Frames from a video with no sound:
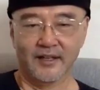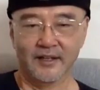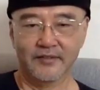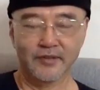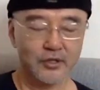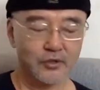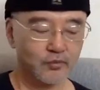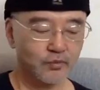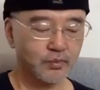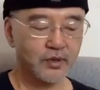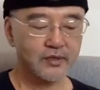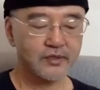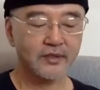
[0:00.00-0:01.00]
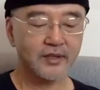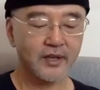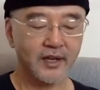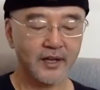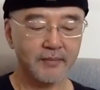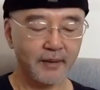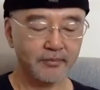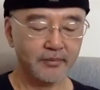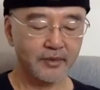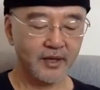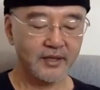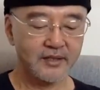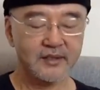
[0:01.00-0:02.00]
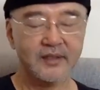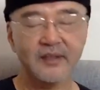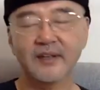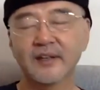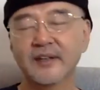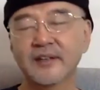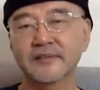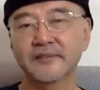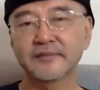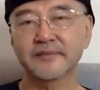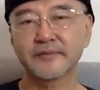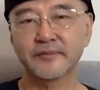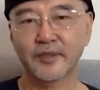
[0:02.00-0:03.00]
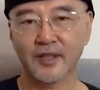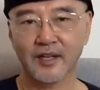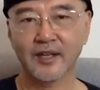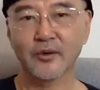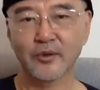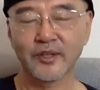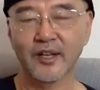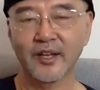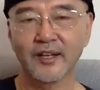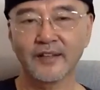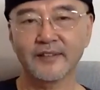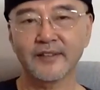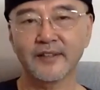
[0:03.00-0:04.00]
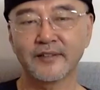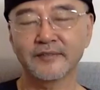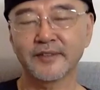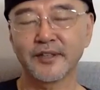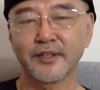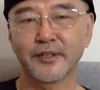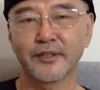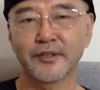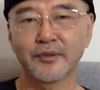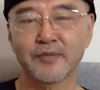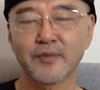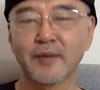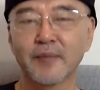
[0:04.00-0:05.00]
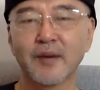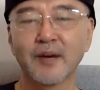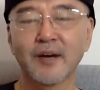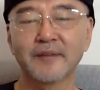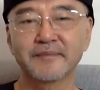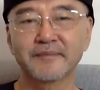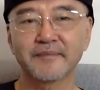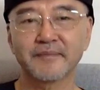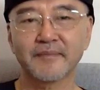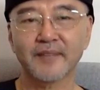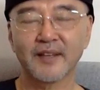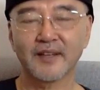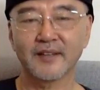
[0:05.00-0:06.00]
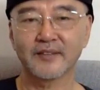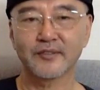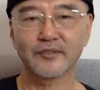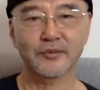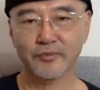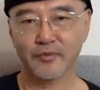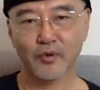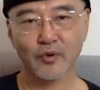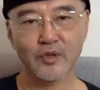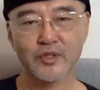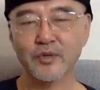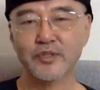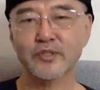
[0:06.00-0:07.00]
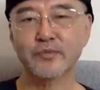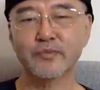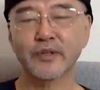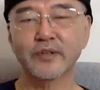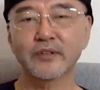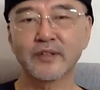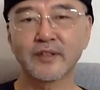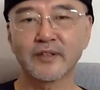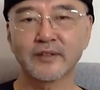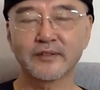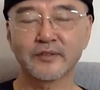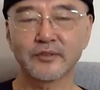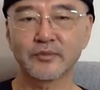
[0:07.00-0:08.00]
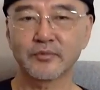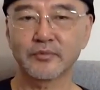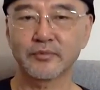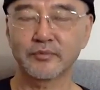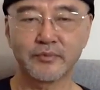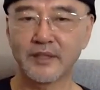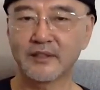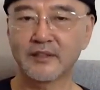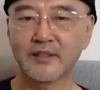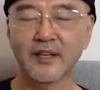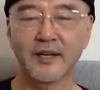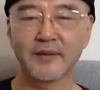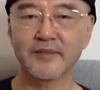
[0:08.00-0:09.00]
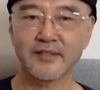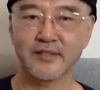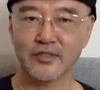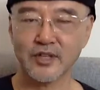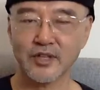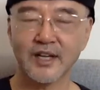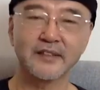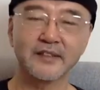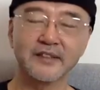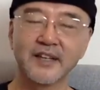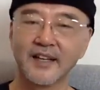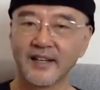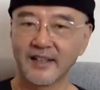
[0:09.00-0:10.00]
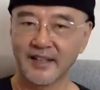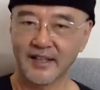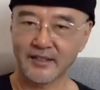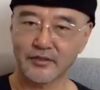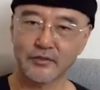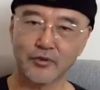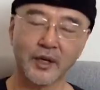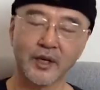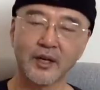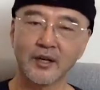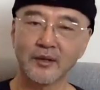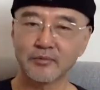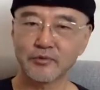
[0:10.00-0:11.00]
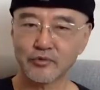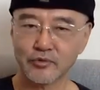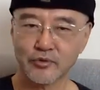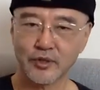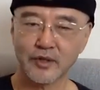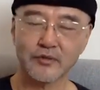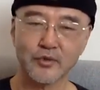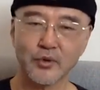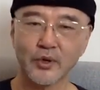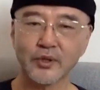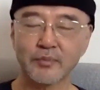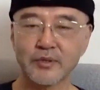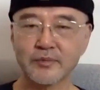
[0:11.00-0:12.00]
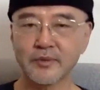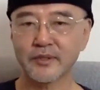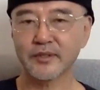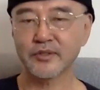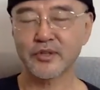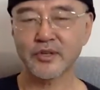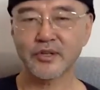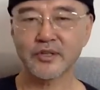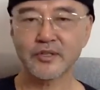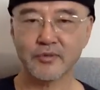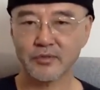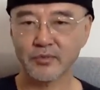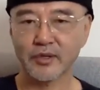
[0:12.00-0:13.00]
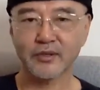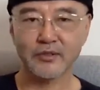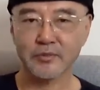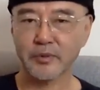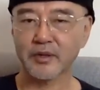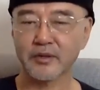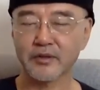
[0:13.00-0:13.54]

First person that I baptize, when I got ordained, you know, was my mom. She, of course, she was sprinkled many times as a child, as growing up, trying to join the Presbyterian church, was sprinkled,